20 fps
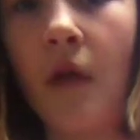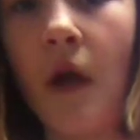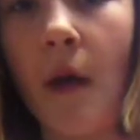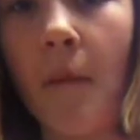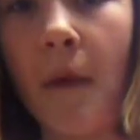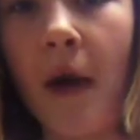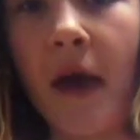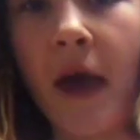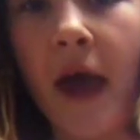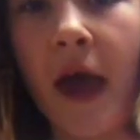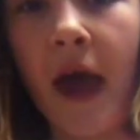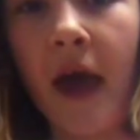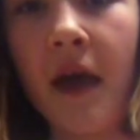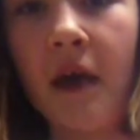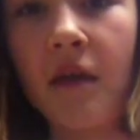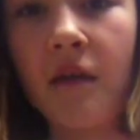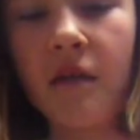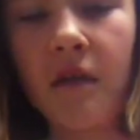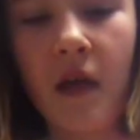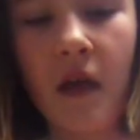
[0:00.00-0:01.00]
my
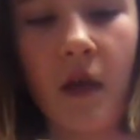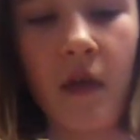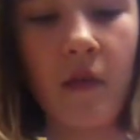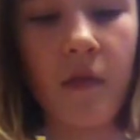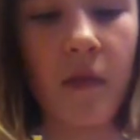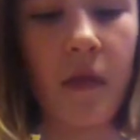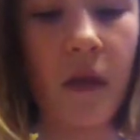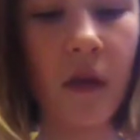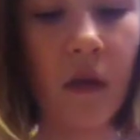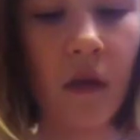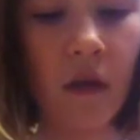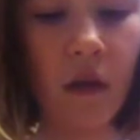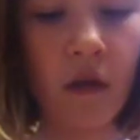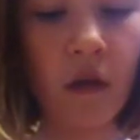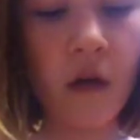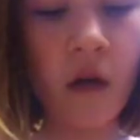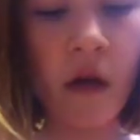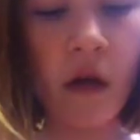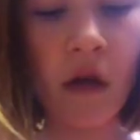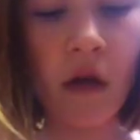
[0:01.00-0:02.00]
cake is in
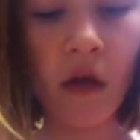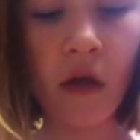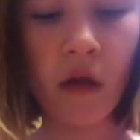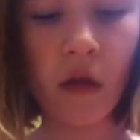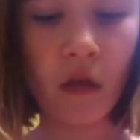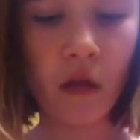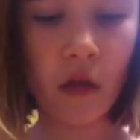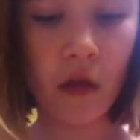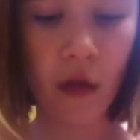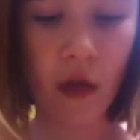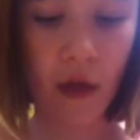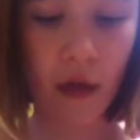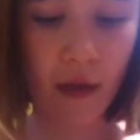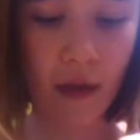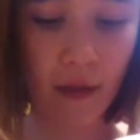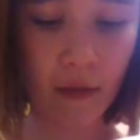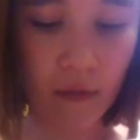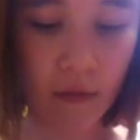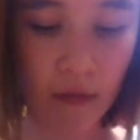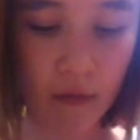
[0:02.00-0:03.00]
here,
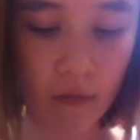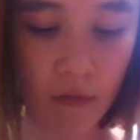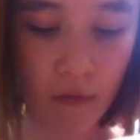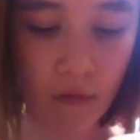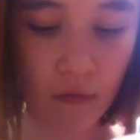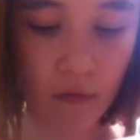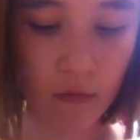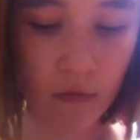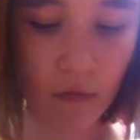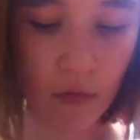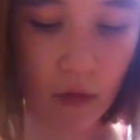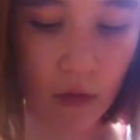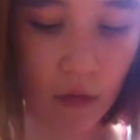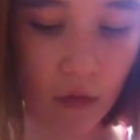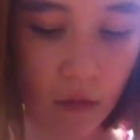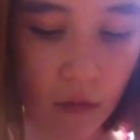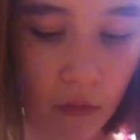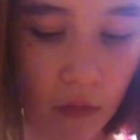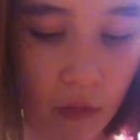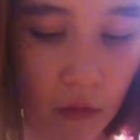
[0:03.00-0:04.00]
and let's get
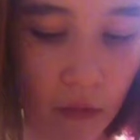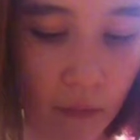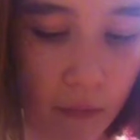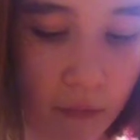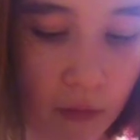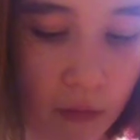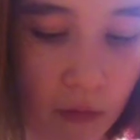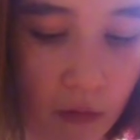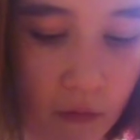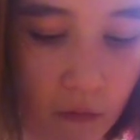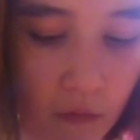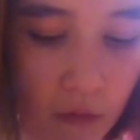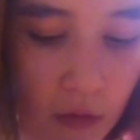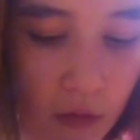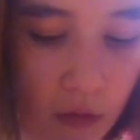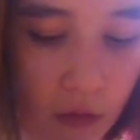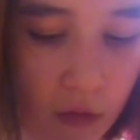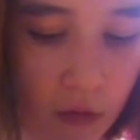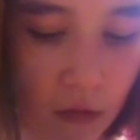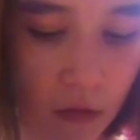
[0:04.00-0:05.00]
a little bit of
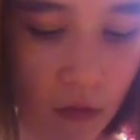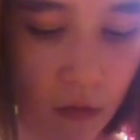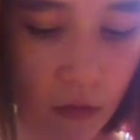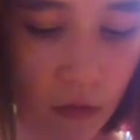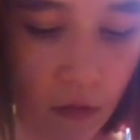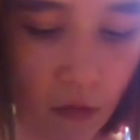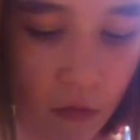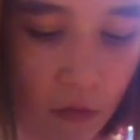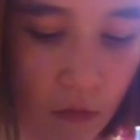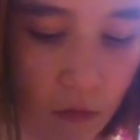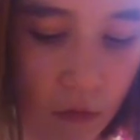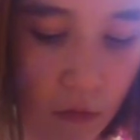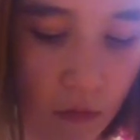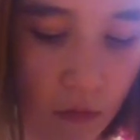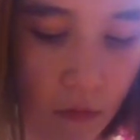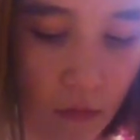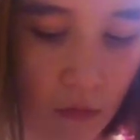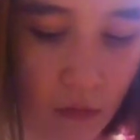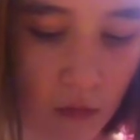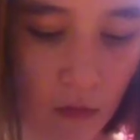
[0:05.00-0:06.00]
it. Let's
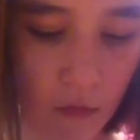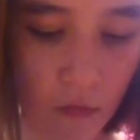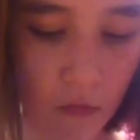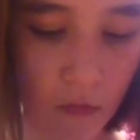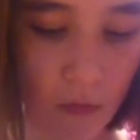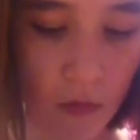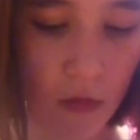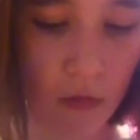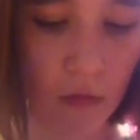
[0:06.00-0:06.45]
take some.